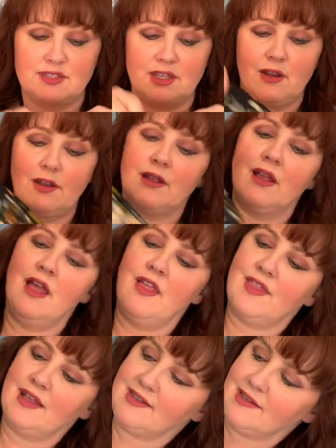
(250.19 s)
So
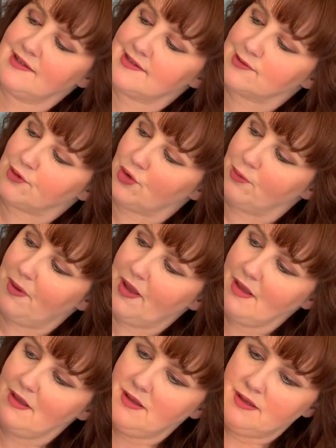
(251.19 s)
that's in a scuba.
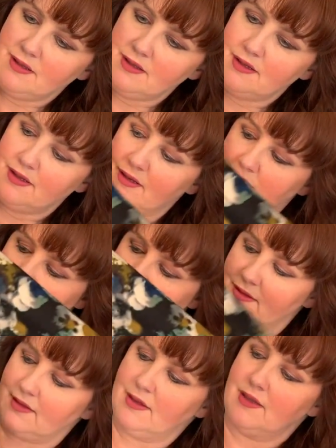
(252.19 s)

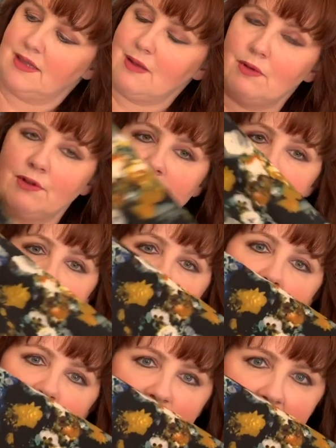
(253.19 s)
And that one looks great
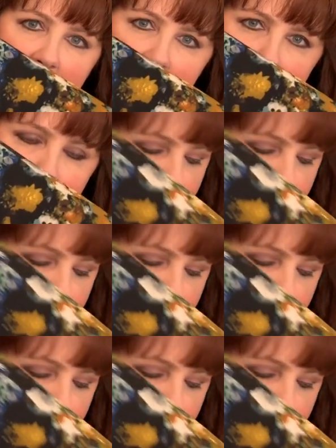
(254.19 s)
with jeans and